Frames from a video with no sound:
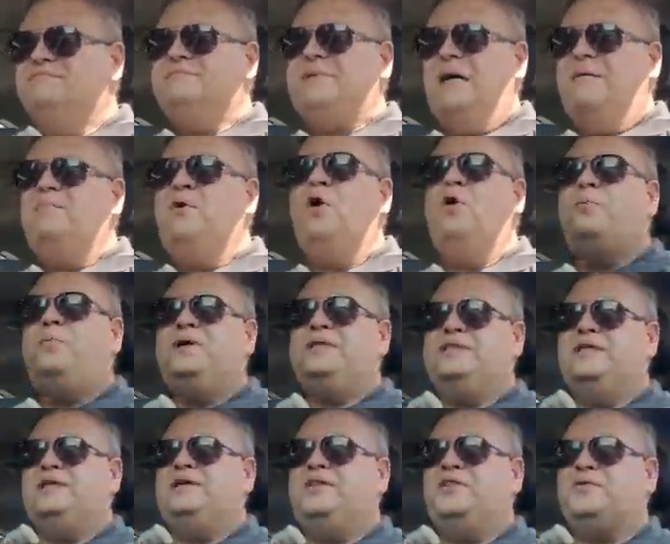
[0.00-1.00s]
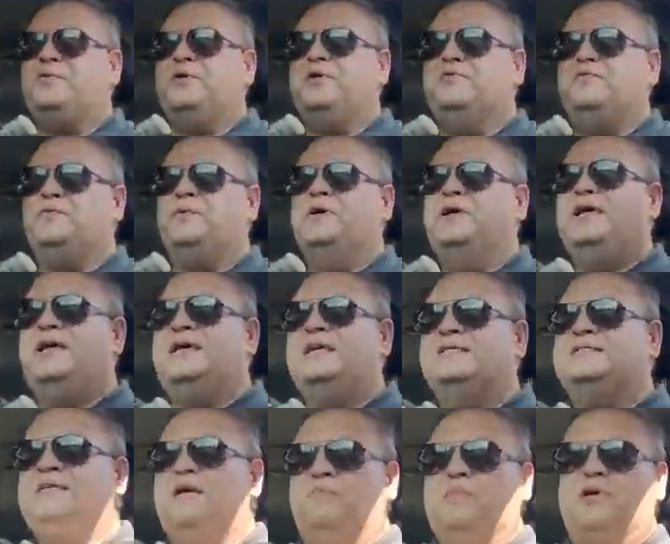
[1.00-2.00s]
I'm hoping that in 3 or 4
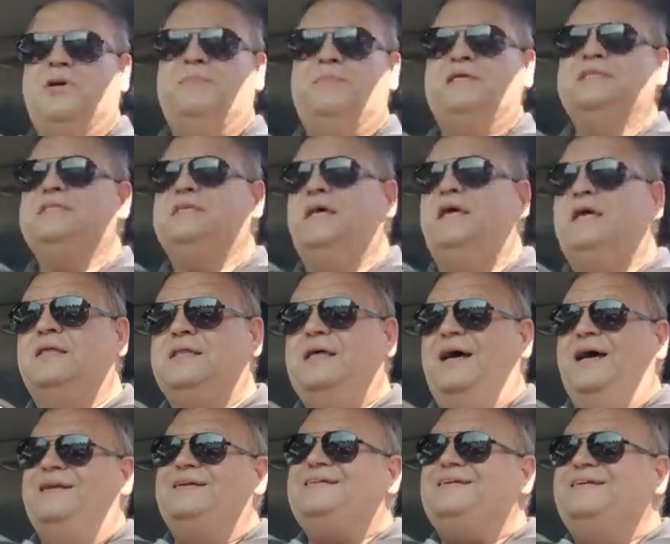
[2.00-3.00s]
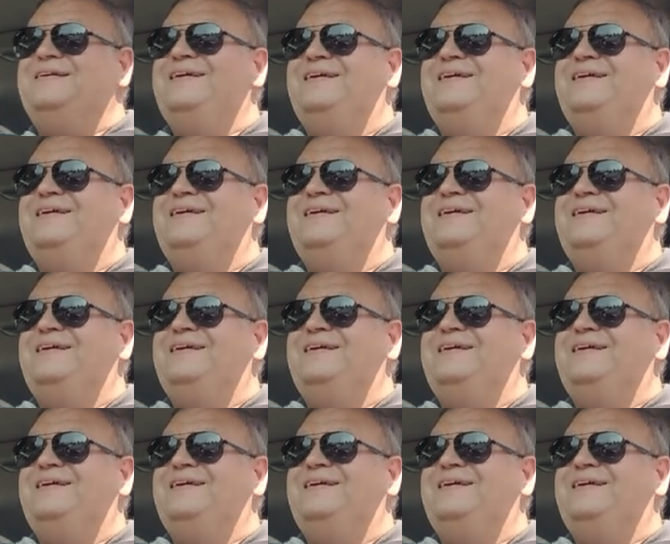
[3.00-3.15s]
days I'm going to be saying that.